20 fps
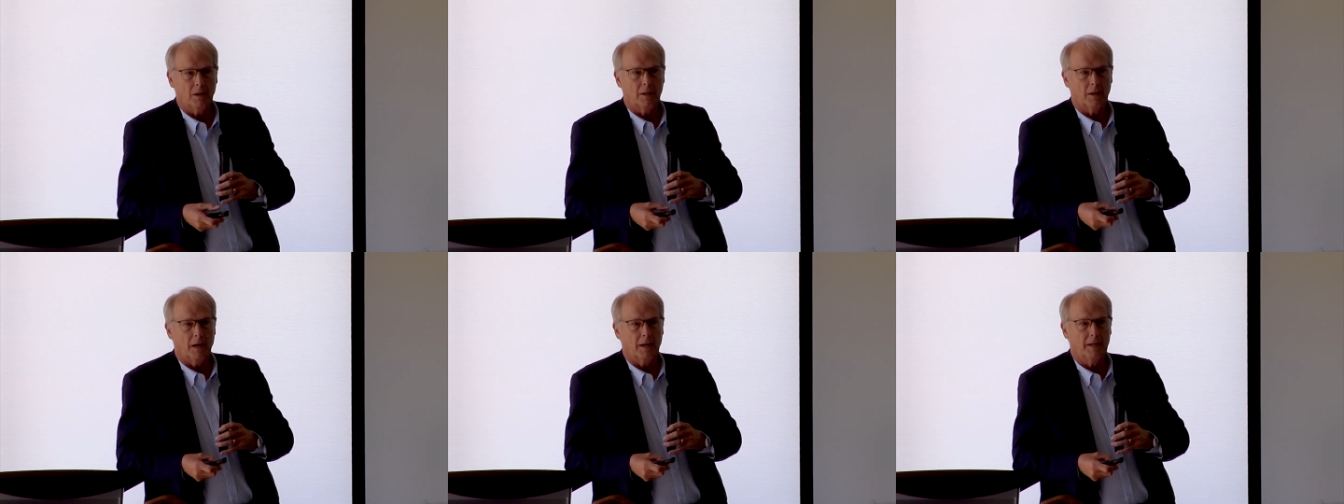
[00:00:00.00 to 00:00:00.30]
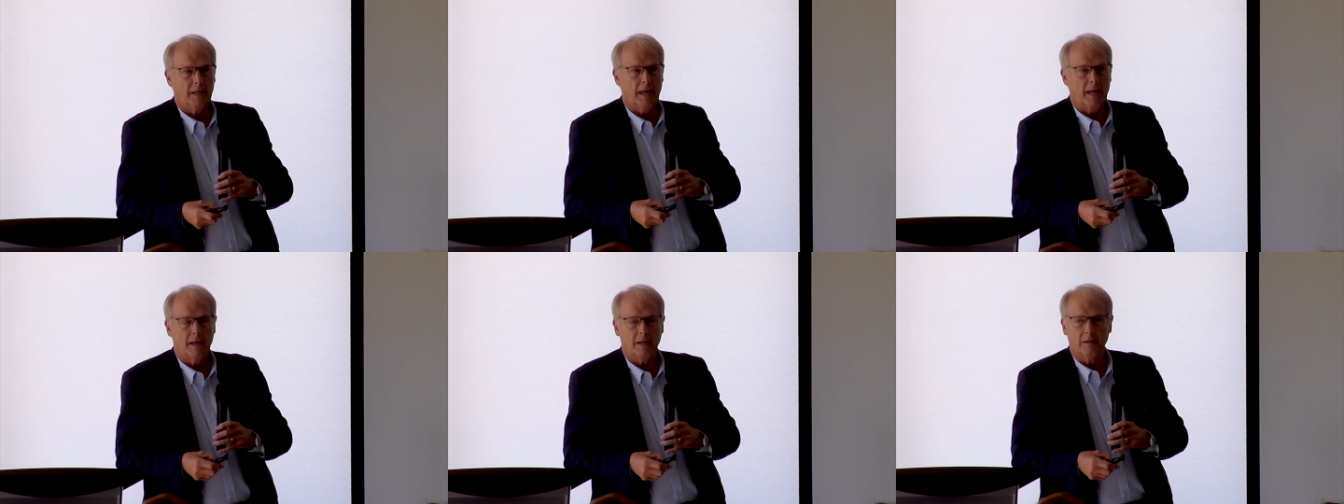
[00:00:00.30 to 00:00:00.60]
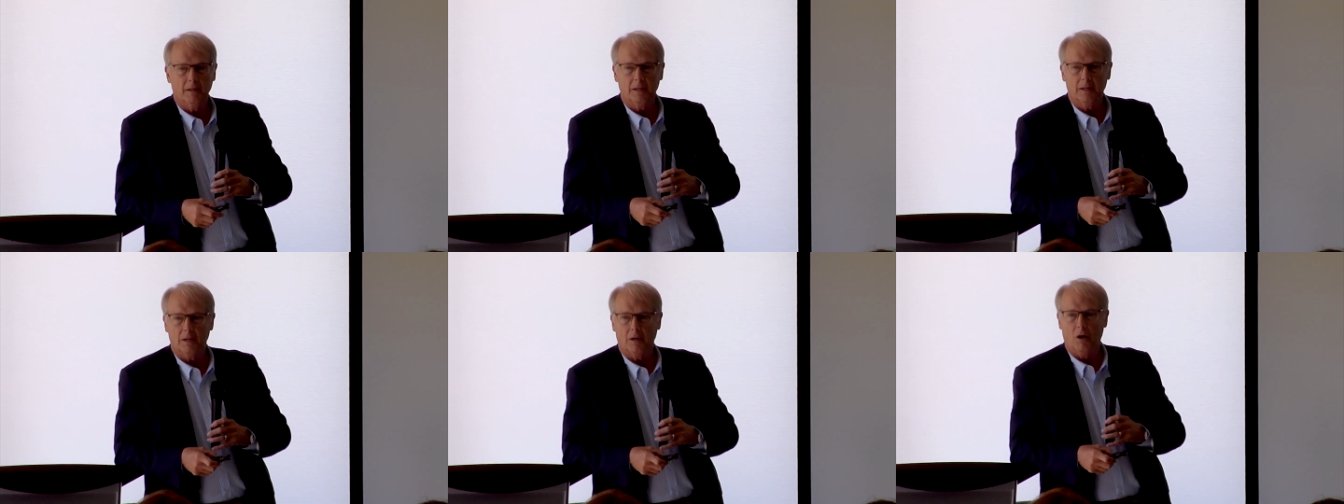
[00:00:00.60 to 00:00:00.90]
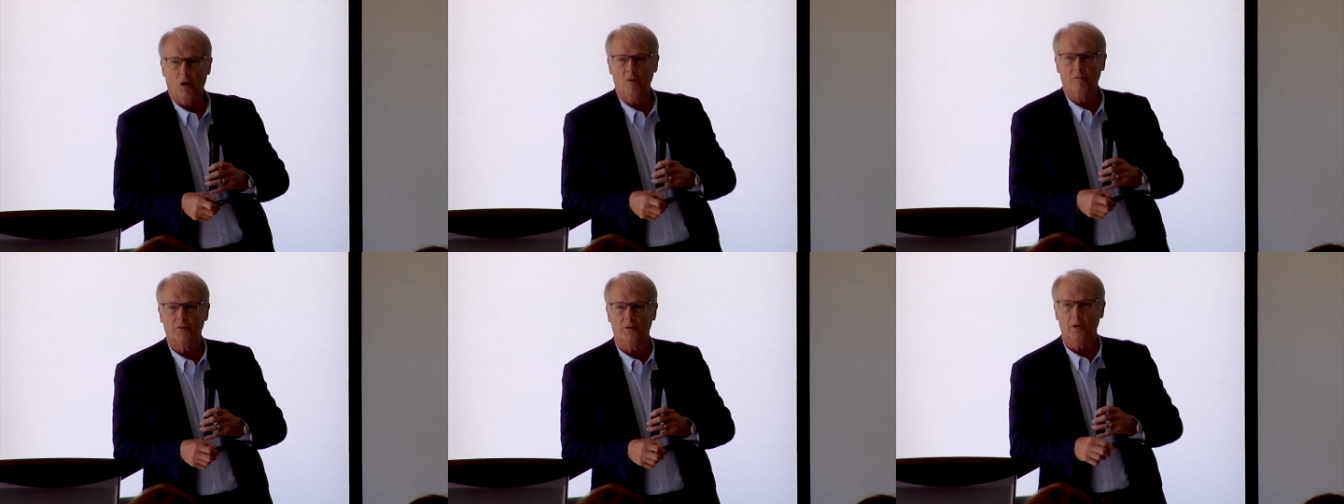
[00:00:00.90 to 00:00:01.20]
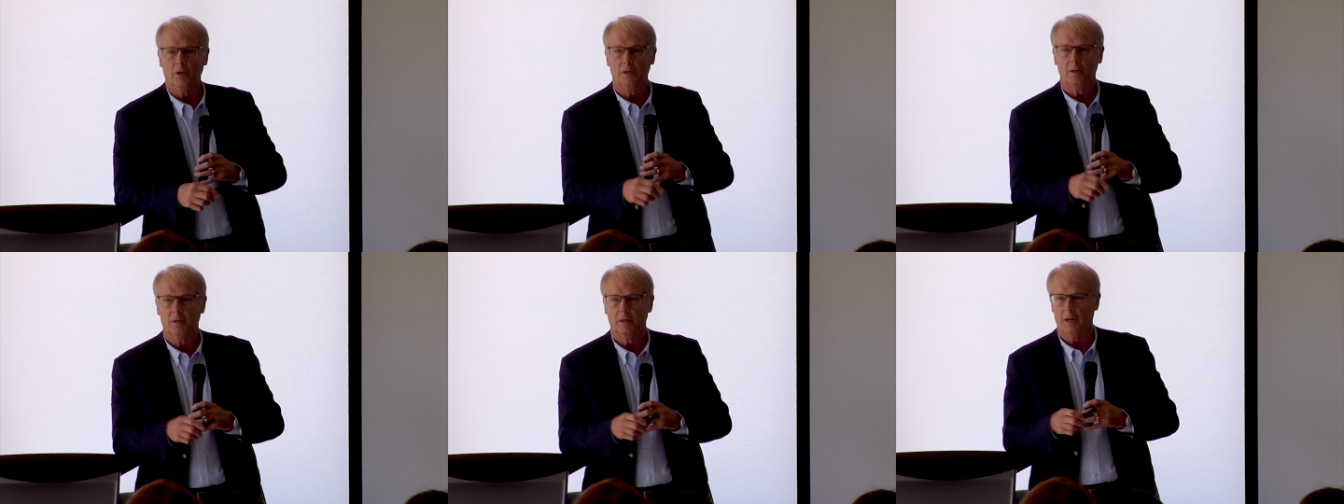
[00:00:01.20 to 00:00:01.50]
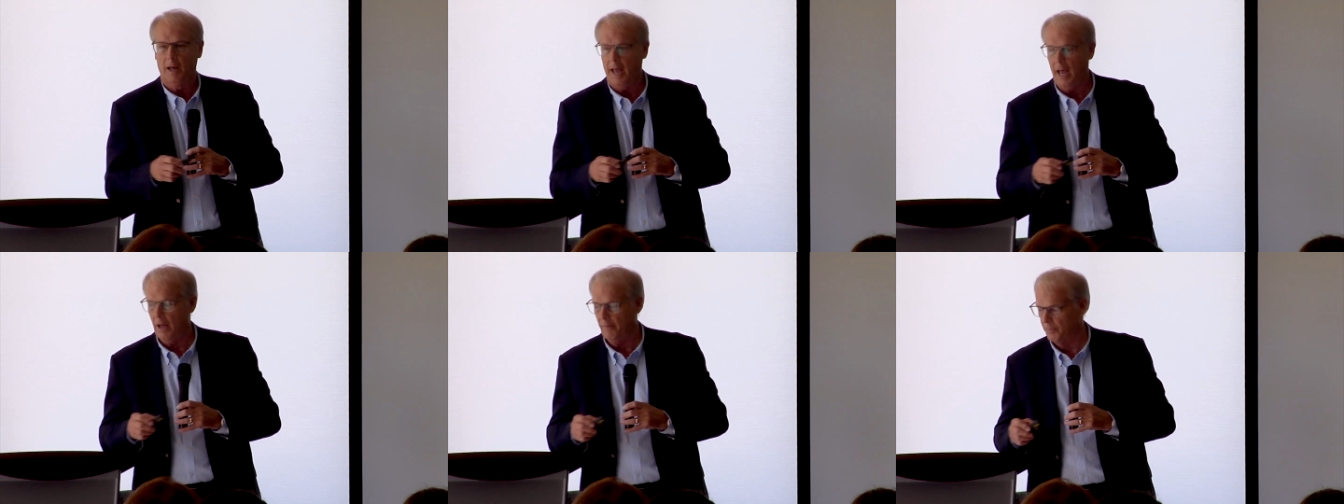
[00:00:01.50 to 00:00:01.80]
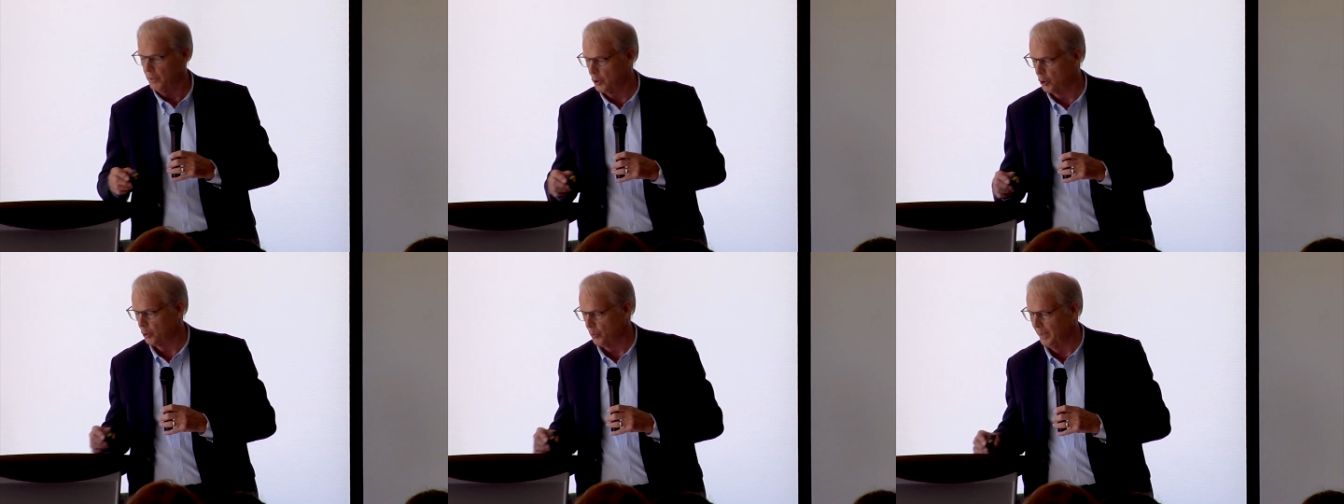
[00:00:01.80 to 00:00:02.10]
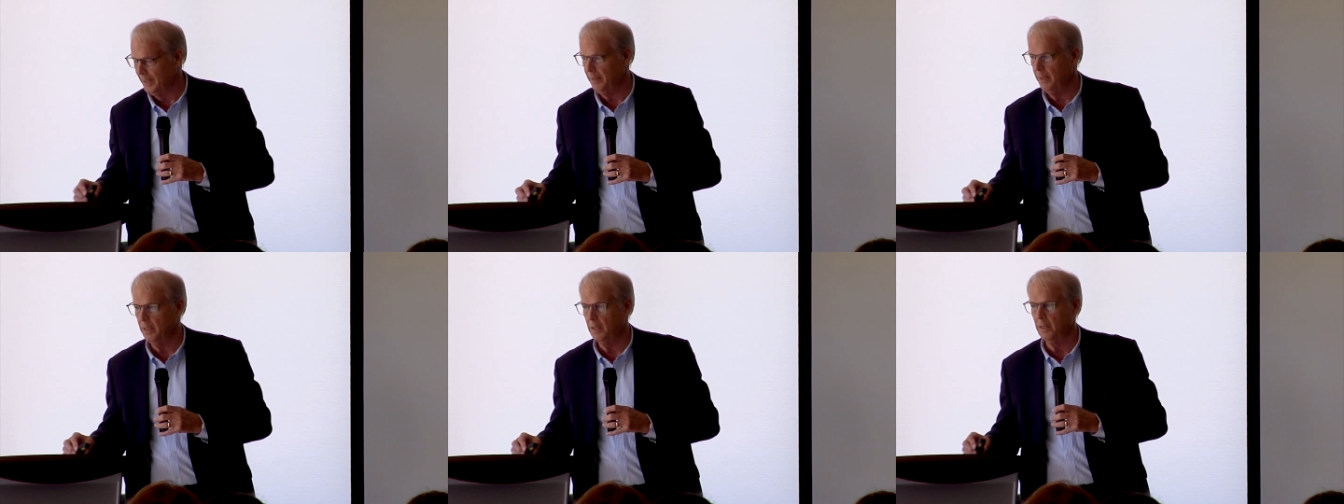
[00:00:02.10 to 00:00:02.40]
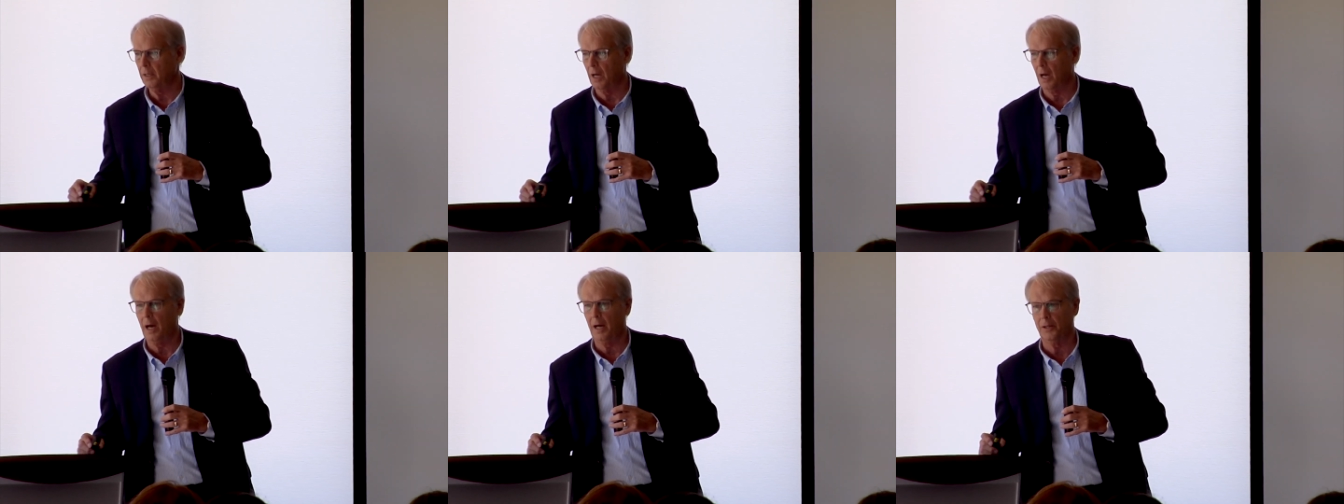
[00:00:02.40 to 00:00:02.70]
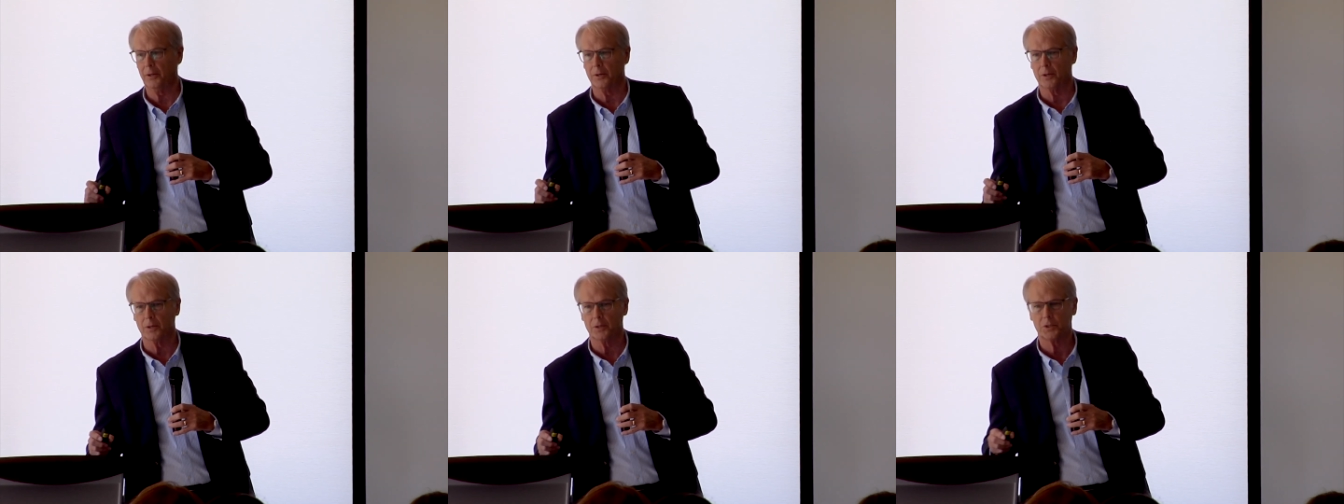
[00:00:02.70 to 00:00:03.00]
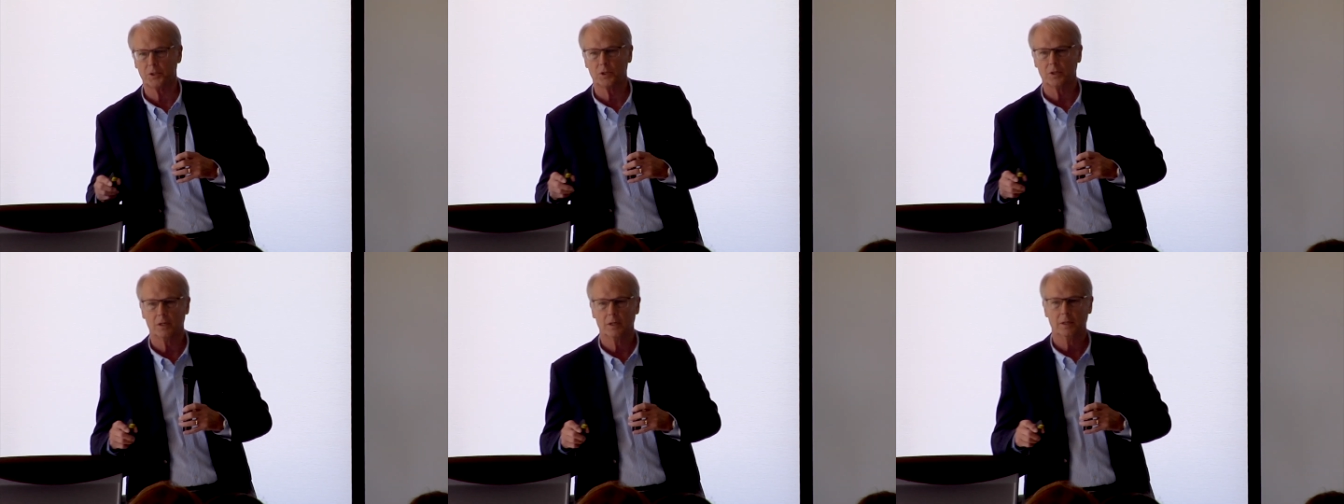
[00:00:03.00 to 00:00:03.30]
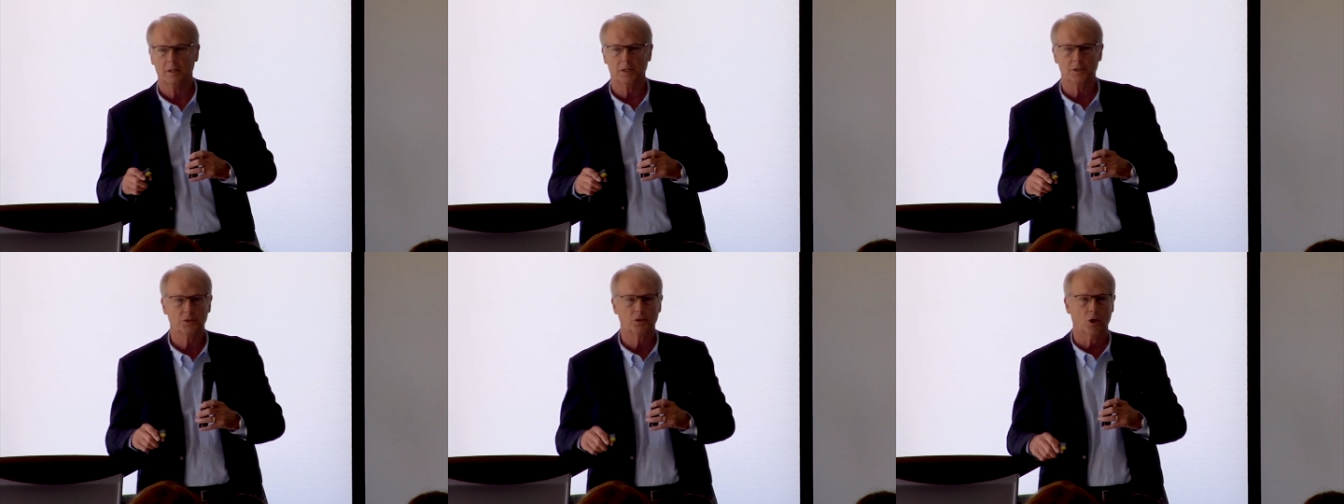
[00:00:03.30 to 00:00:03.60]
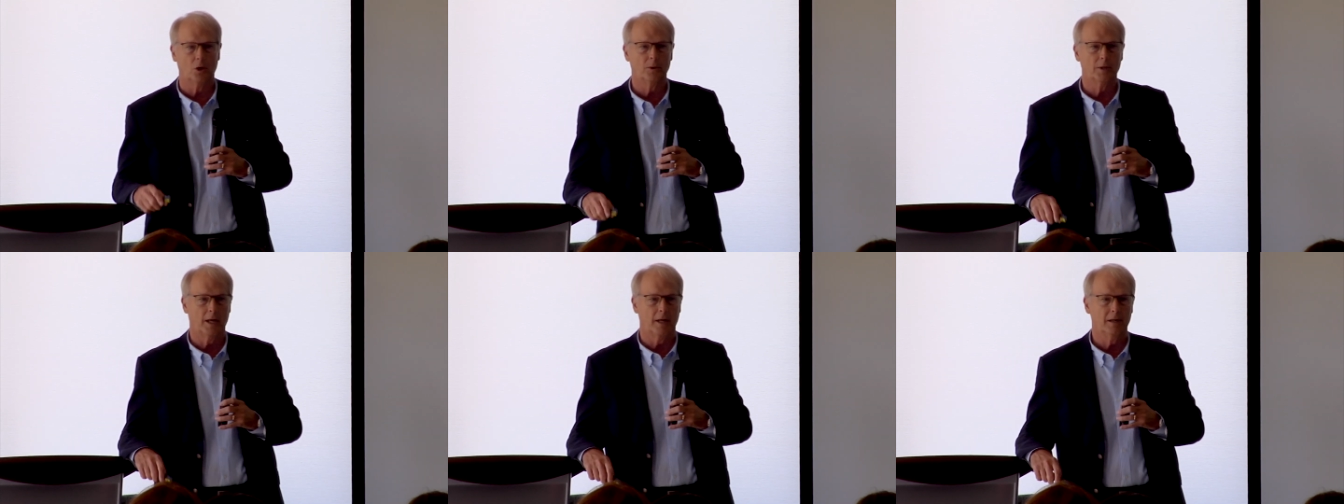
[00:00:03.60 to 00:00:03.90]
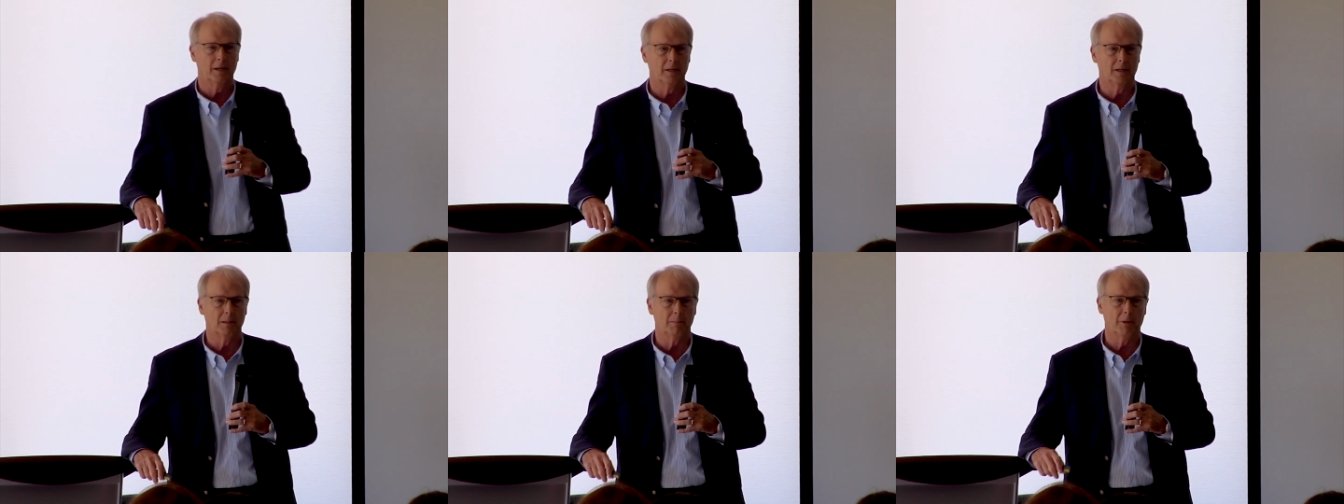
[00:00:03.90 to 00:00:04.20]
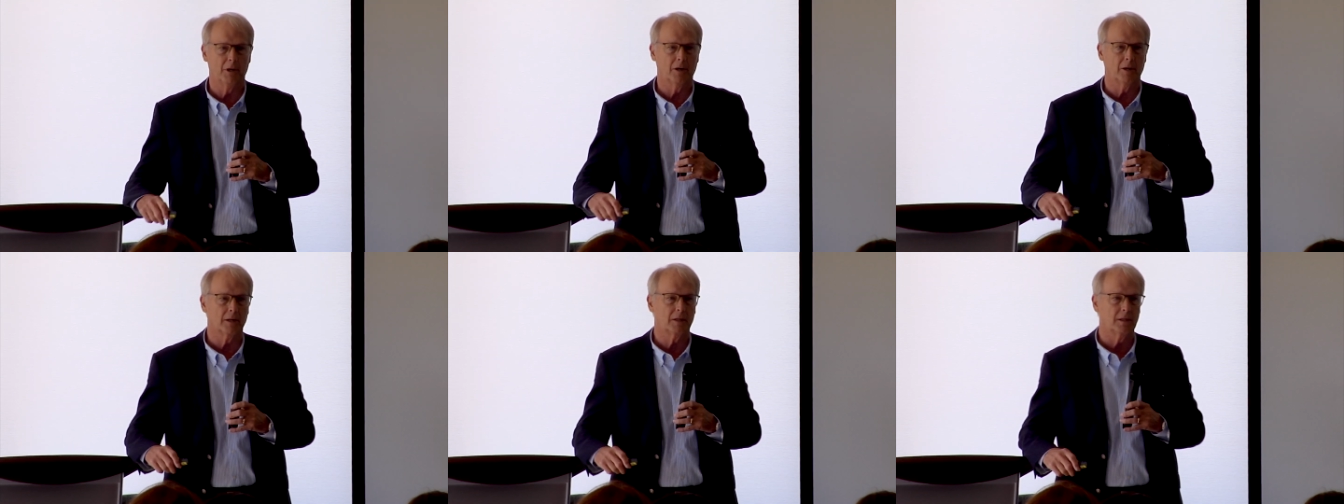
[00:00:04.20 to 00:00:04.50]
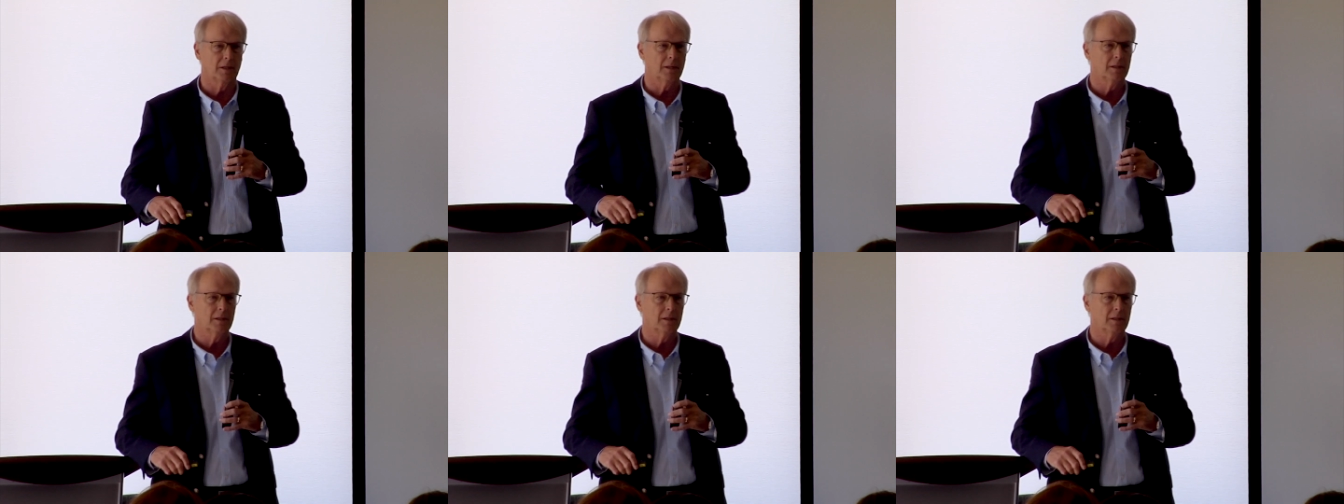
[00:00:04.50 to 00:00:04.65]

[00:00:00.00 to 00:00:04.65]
again, over $500 billion is donated in America.